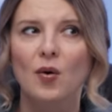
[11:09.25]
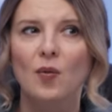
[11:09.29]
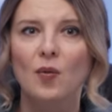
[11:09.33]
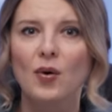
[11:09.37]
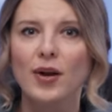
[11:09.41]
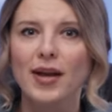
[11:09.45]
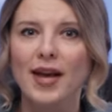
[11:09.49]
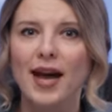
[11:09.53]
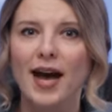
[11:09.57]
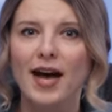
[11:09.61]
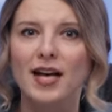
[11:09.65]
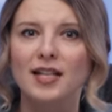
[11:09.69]

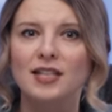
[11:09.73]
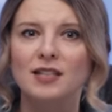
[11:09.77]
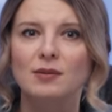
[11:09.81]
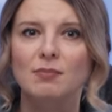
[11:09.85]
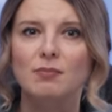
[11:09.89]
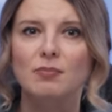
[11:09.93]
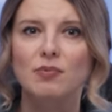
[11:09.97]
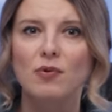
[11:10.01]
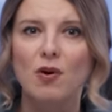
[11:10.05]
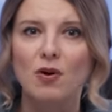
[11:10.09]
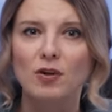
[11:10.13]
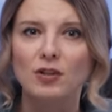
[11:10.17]
we had
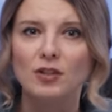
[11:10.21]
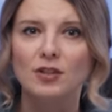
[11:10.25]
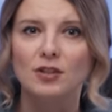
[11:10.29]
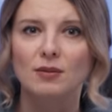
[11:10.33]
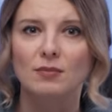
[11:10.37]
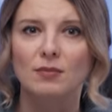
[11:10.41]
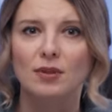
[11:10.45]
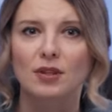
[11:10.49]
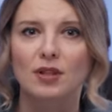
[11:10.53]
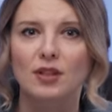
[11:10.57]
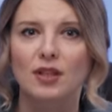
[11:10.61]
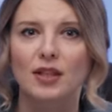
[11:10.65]

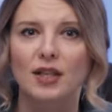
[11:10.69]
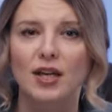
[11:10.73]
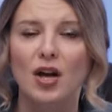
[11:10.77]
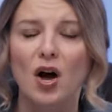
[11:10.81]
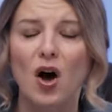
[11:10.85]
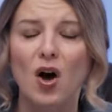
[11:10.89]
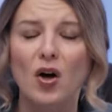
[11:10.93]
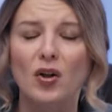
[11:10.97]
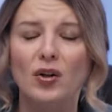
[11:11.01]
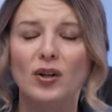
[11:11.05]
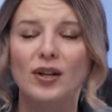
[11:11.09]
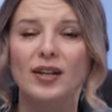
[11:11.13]
approximately
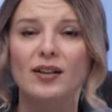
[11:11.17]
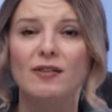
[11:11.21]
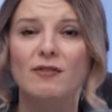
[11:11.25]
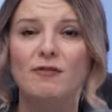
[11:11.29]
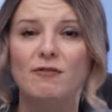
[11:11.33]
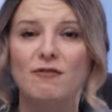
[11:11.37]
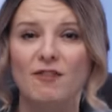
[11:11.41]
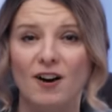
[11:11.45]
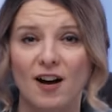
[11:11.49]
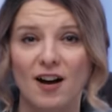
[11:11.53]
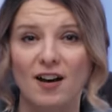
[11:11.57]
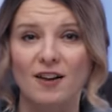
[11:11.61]
only
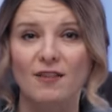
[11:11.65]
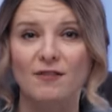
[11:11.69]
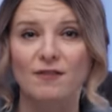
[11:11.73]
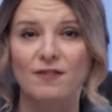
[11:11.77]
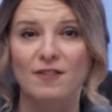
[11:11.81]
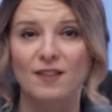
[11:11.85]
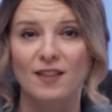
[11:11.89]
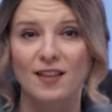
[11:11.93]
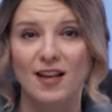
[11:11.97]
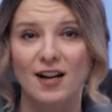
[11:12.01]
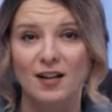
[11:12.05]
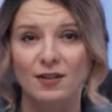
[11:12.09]

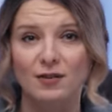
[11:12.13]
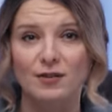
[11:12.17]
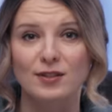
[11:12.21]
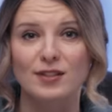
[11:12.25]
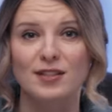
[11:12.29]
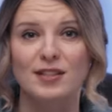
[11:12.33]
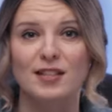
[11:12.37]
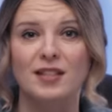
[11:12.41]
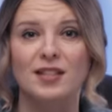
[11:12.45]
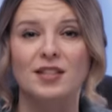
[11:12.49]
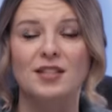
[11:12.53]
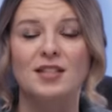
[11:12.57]

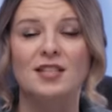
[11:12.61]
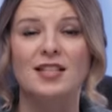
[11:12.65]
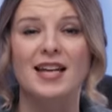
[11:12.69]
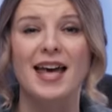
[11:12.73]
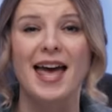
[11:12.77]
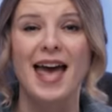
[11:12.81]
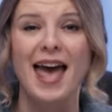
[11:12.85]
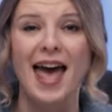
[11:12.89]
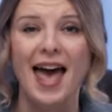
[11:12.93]
5,000